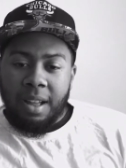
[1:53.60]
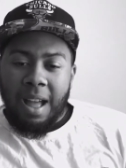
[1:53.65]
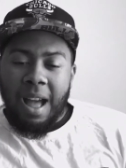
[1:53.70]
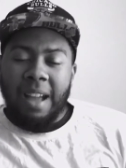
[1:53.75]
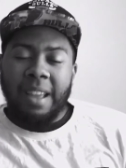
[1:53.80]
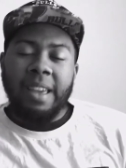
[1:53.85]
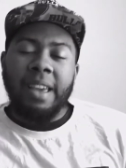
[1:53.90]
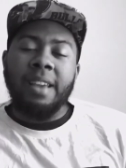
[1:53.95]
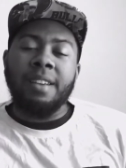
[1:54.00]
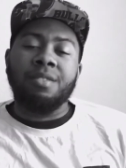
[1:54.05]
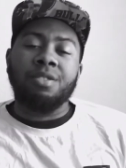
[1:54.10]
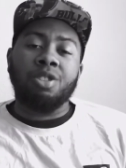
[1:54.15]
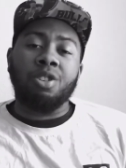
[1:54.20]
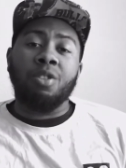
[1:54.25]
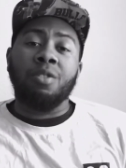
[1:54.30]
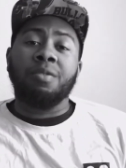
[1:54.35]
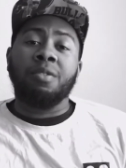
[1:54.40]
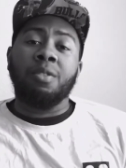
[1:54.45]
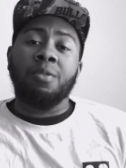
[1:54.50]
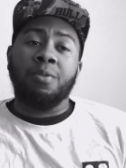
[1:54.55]
I gave
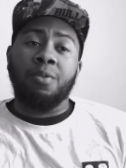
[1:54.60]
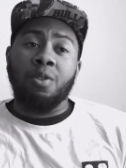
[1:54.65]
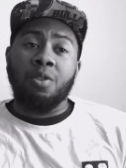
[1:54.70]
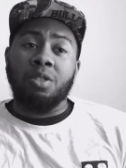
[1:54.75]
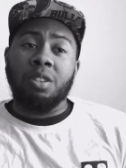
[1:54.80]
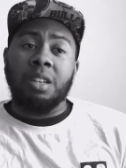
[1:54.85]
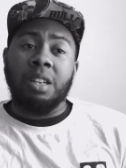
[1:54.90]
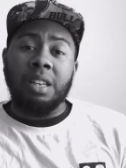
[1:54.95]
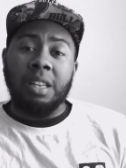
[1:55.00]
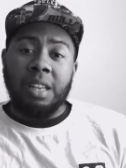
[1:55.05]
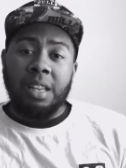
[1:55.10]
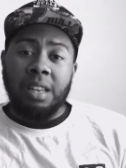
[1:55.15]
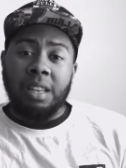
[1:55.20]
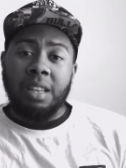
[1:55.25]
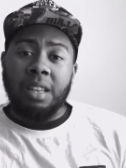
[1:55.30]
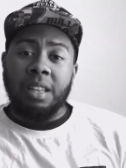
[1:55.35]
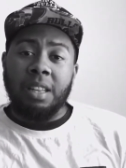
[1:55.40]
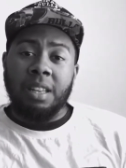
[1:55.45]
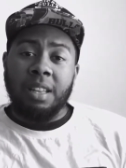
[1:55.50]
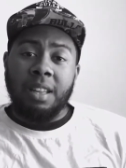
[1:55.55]
Surf the first
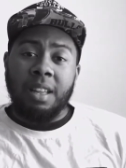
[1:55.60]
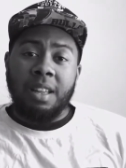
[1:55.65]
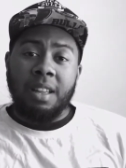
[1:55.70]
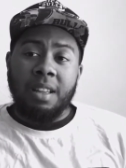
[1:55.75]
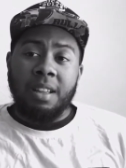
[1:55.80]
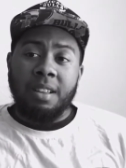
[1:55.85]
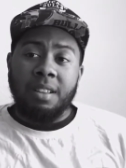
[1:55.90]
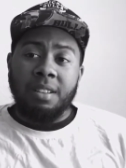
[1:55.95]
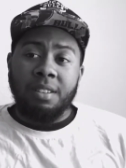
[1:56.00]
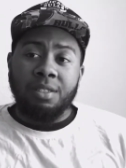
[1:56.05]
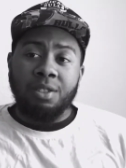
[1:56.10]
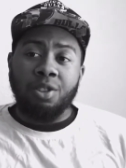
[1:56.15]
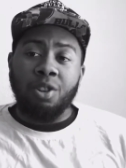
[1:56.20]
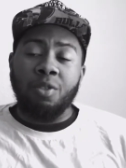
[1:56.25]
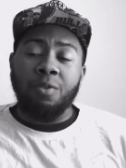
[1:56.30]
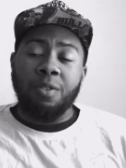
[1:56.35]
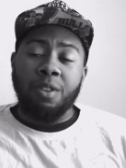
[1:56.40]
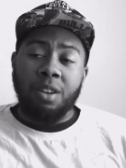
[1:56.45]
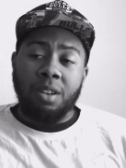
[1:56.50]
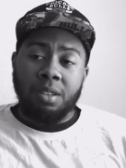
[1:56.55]
clearly.
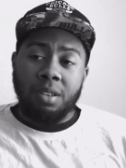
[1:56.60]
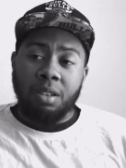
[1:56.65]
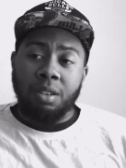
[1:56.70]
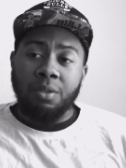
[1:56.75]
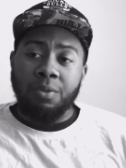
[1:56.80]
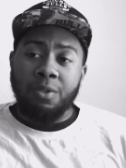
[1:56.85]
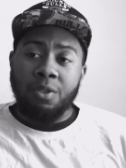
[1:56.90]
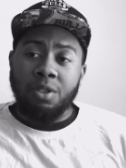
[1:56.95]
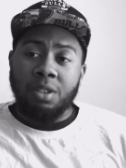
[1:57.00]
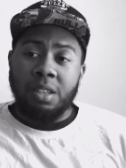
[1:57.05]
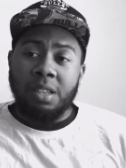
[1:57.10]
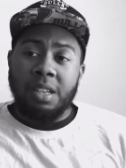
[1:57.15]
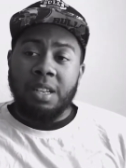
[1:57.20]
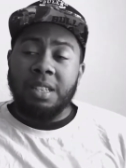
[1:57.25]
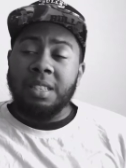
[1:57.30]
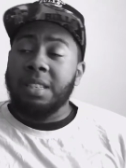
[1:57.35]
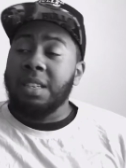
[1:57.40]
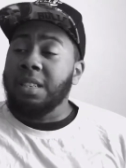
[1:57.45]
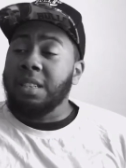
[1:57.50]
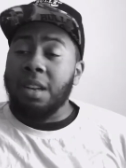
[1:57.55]
Surf took the first
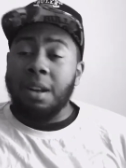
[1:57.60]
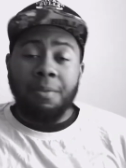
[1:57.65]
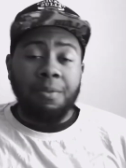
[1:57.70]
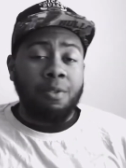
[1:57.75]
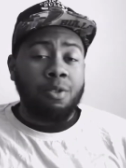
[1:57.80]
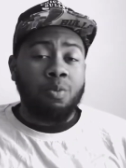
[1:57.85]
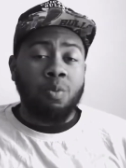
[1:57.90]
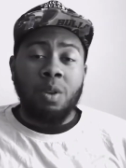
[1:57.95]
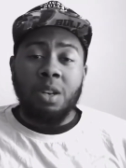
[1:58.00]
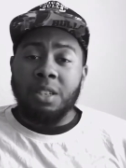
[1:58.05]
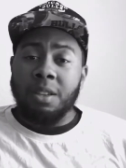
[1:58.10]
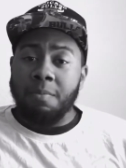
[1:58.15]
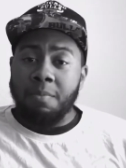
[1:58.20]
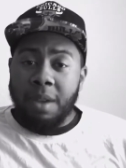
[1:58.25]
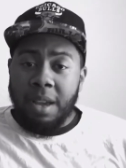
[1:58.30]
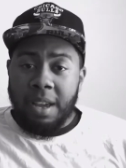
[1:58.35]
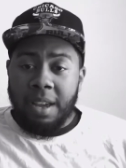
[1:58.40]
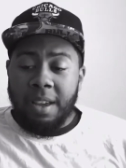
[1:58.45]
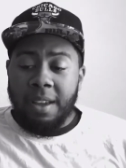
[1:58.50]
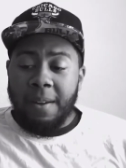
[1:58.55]
clearly. T Top first wasn't
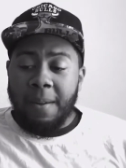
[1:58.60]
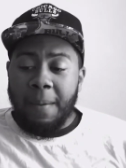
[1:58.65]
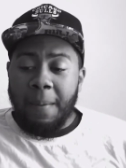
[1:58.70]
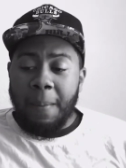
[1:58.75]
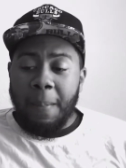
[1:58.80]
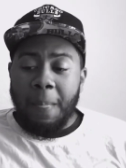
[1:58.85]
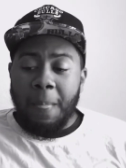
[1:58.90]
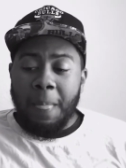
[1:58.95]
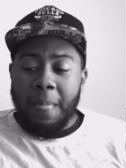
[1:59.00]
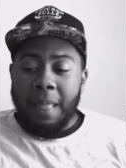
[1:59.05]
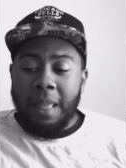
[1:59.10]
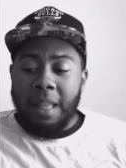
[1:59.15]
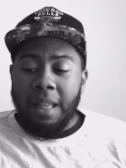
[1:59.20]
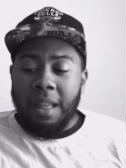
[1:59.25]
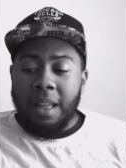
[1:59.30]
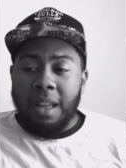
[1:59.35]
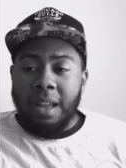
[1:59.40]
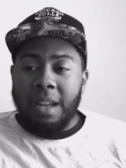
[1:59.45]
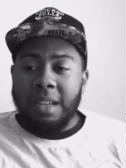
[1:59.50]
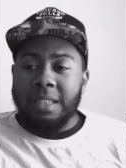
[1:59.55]
bad.
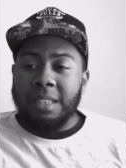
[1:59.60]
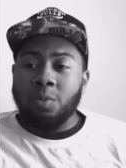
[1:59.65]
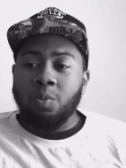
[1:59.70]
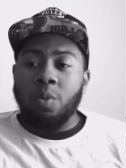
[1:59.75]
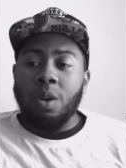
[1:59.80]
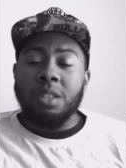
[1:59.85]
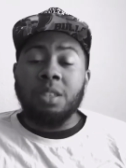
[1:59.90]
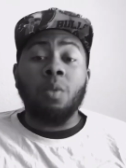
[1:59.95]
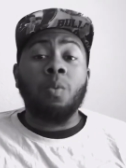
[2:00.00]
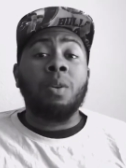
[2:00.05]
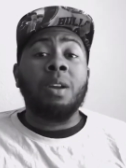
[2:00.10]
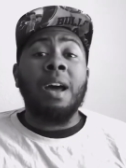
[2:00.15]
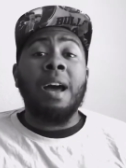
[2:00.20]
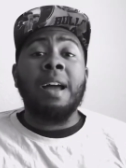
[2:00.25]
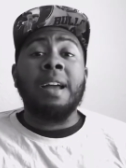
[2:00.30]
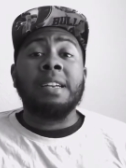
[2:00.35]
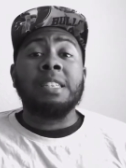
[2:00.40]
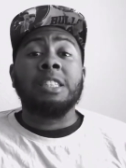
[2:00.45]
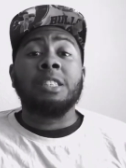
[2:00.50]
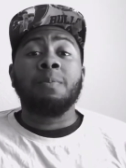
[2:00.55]
It just wasn't what
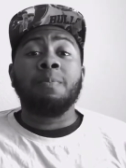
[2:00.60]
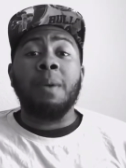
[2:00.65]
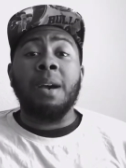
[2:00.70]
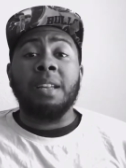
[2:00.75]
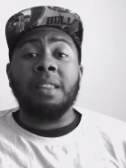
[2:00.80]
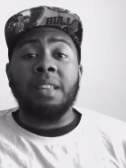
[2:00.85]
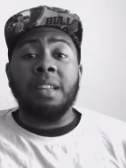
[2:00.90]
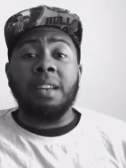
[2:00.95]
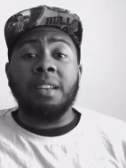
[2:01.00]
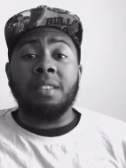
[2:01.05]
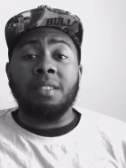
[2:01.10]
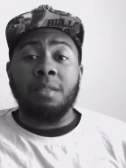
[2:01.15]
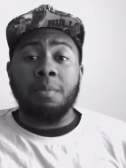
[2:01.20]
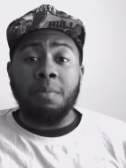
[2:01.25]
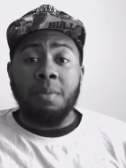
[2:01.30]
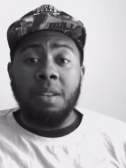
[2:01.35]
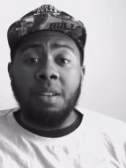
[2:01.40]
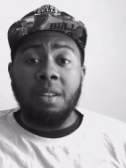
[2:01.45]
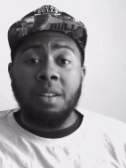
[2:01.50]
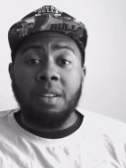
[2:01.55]
I expected it to
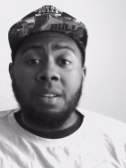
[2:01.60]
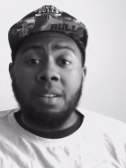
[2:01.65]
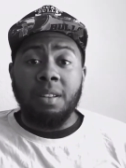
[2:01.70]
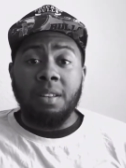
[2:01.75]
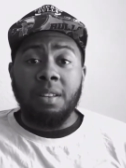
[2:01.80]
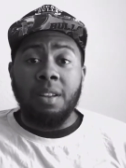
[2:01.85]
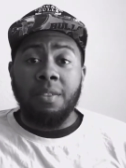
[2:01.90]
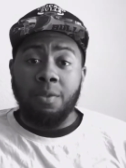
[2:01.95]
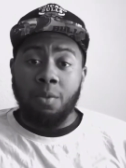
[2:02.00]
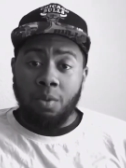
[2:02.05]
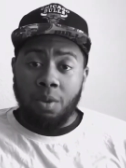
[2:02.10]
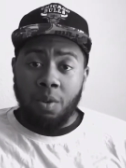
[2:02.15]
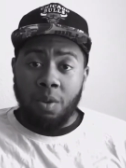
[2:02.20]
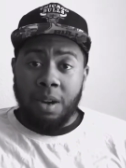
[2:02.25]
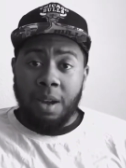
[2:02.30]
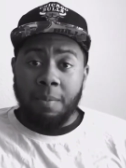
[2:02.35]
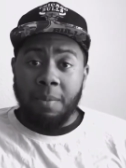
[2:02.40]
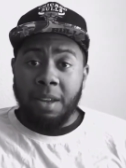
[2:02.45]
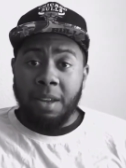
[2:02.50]
be, if you know what I